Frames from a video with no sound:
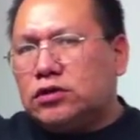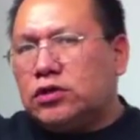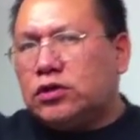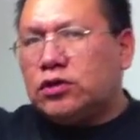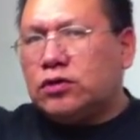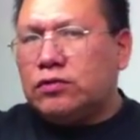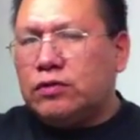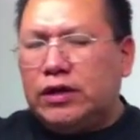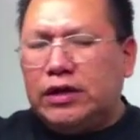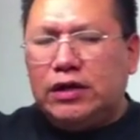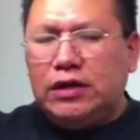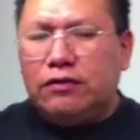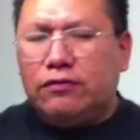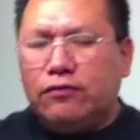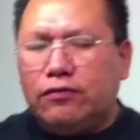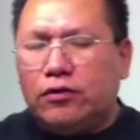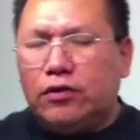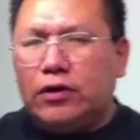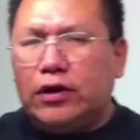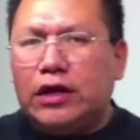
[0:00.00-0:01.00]
3 to
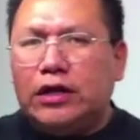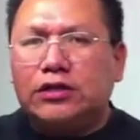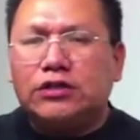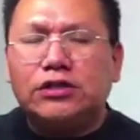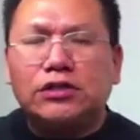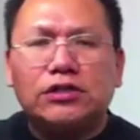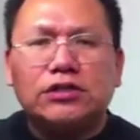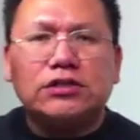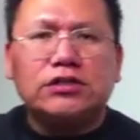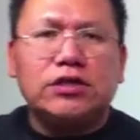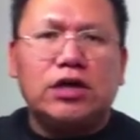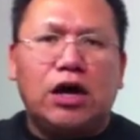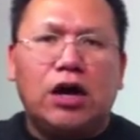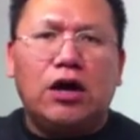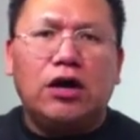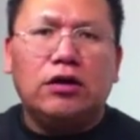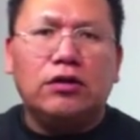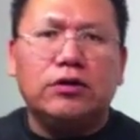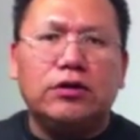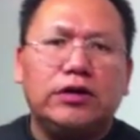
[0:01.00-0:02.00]
4 inches
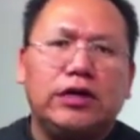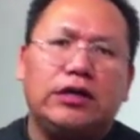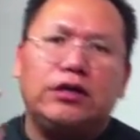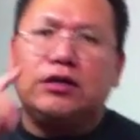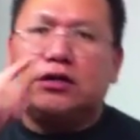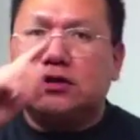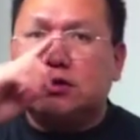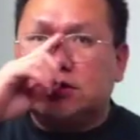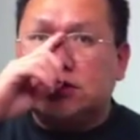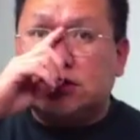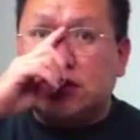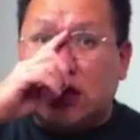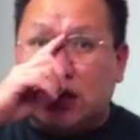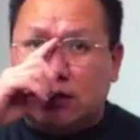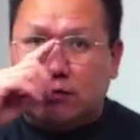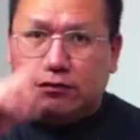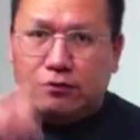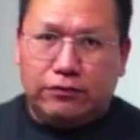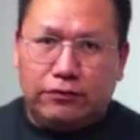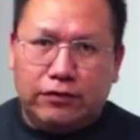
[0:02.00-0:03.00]
taller than
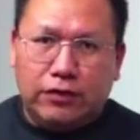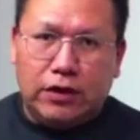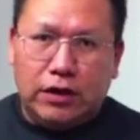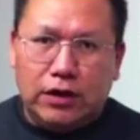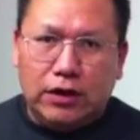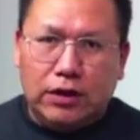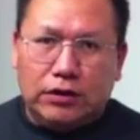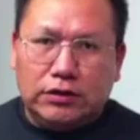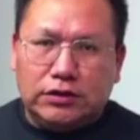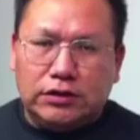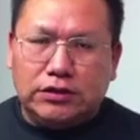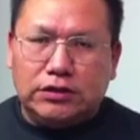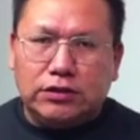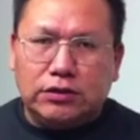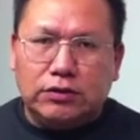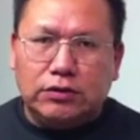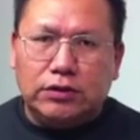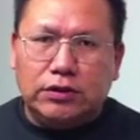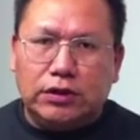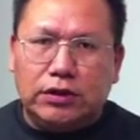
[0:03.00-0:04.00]
yourself, just
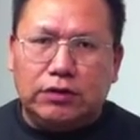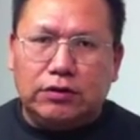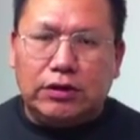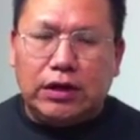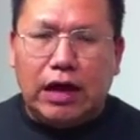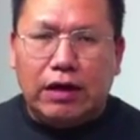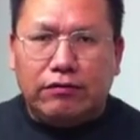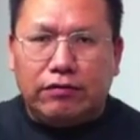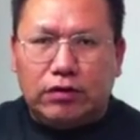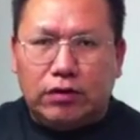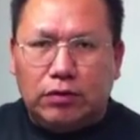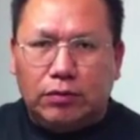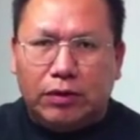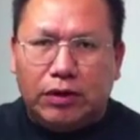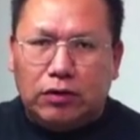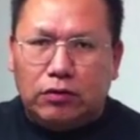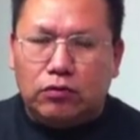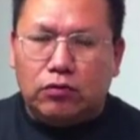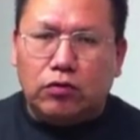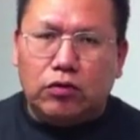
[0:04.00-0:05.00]
so you know you have a little bit
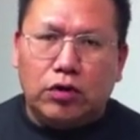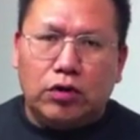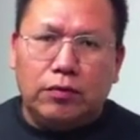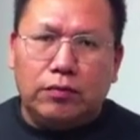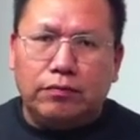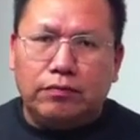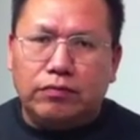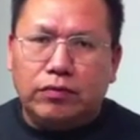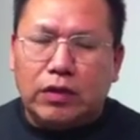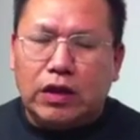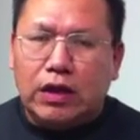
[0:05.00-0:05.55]
of room.